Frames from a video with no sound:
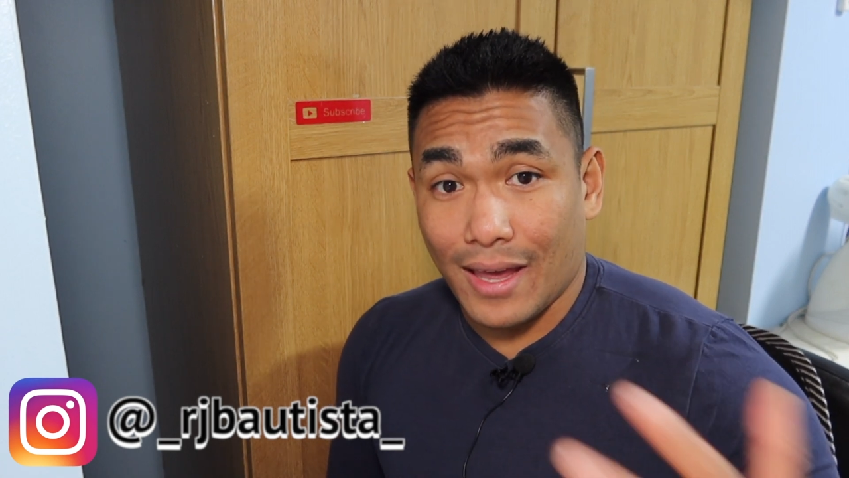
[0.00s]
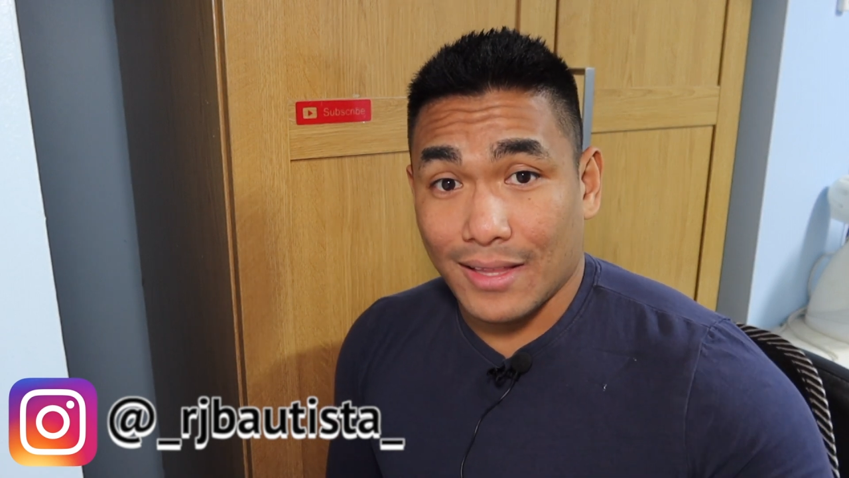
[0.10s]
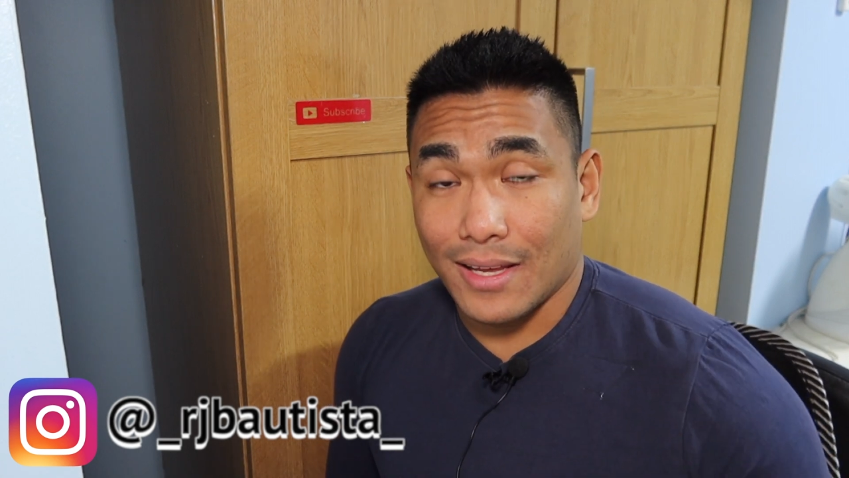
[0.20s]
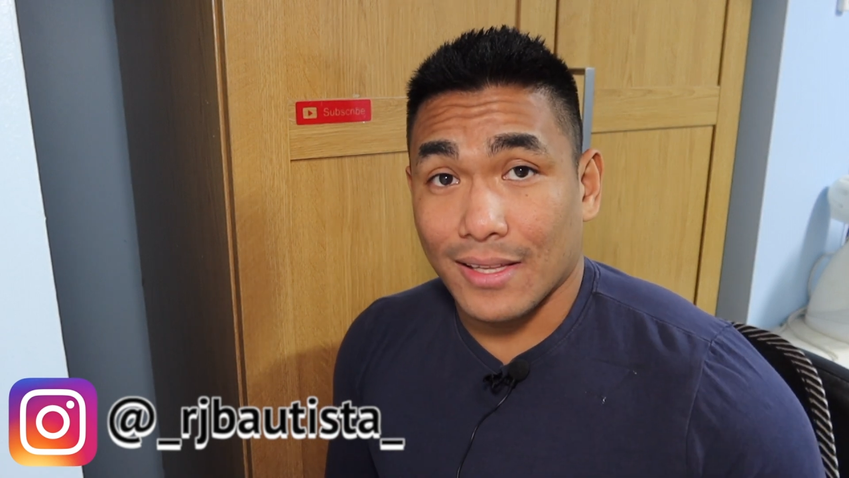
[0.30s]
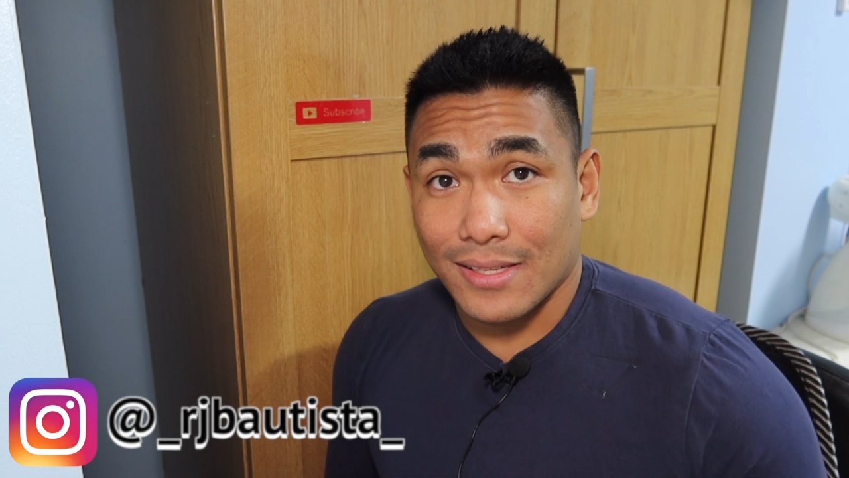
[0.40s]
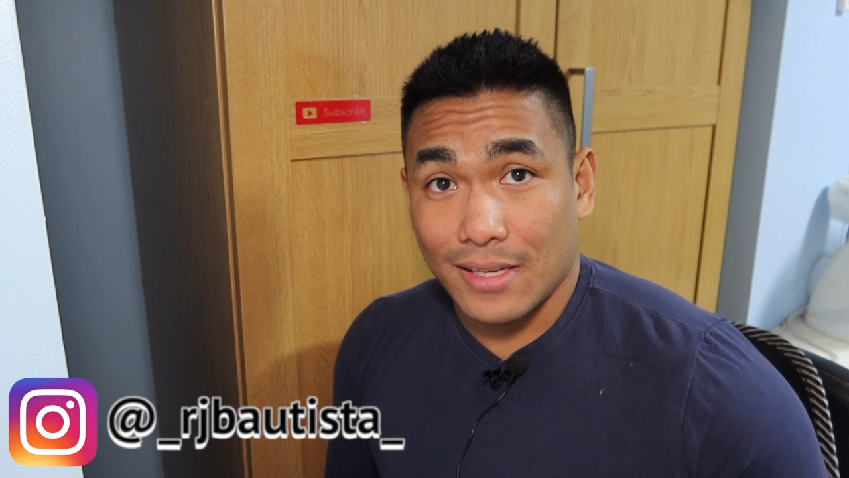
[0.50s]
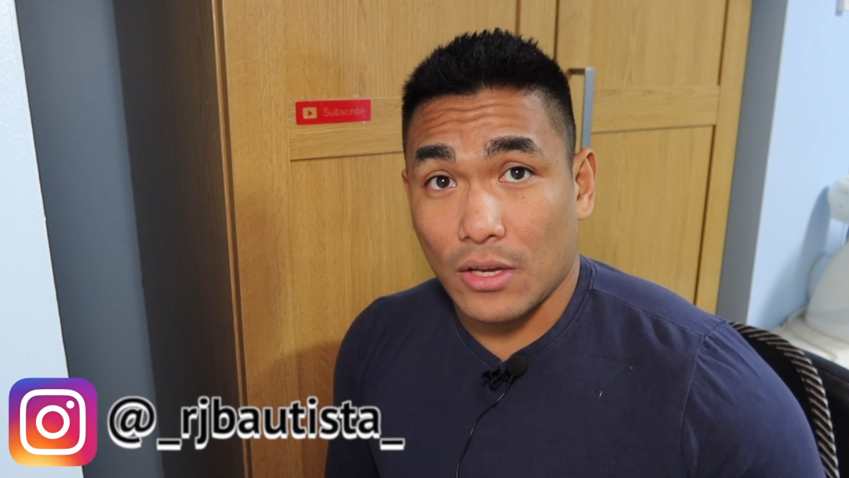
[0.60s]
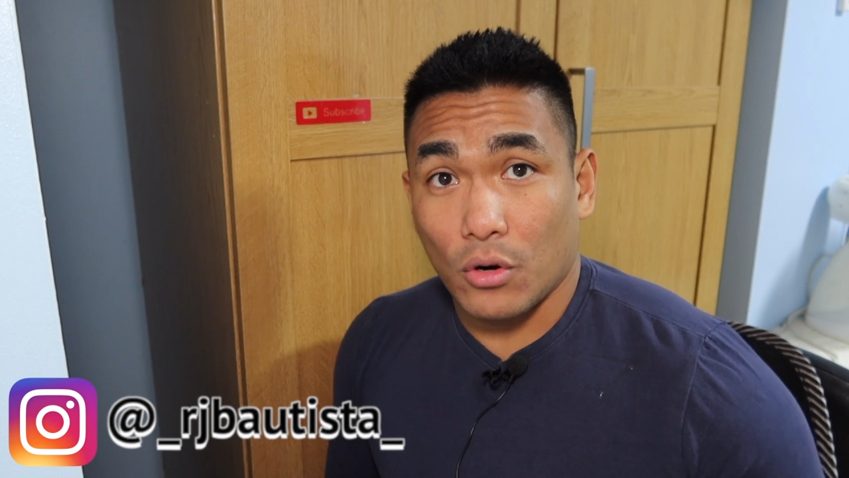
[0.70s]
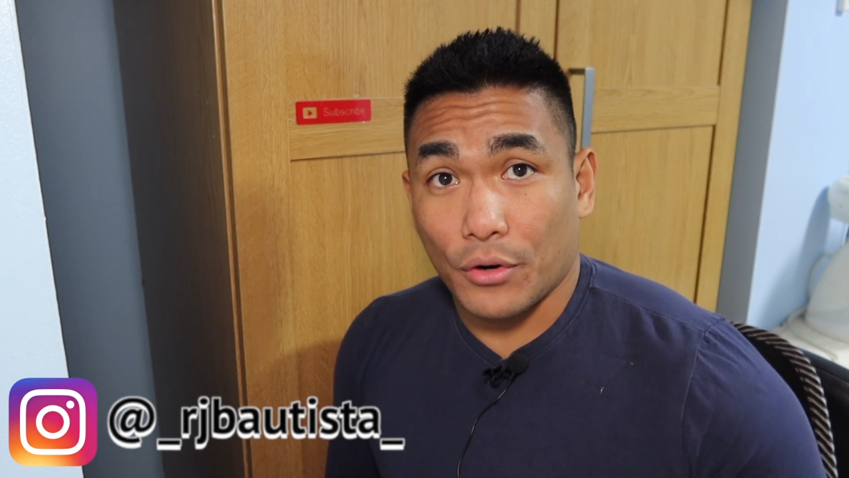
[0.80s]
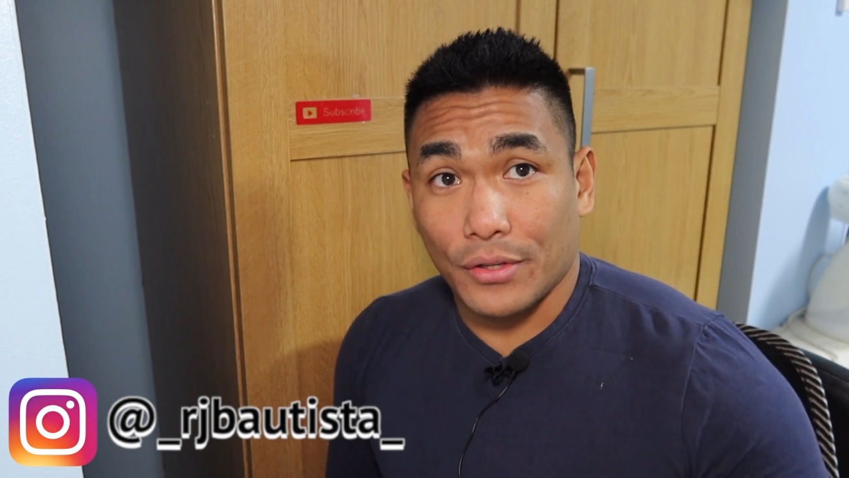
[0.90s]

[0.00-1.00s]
llc or